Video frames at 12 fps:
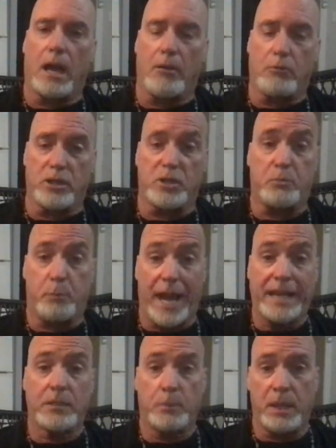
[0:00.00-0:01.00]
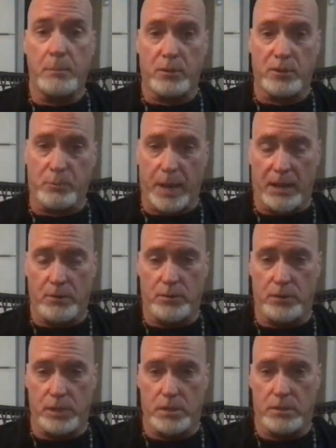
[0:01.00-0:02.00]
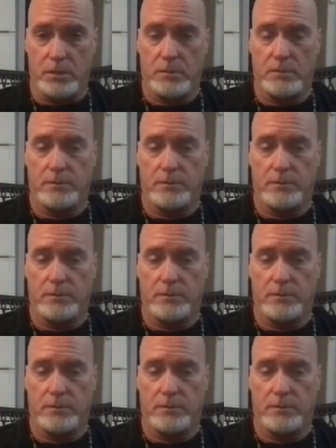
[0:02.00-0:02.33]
respect people's boundaries.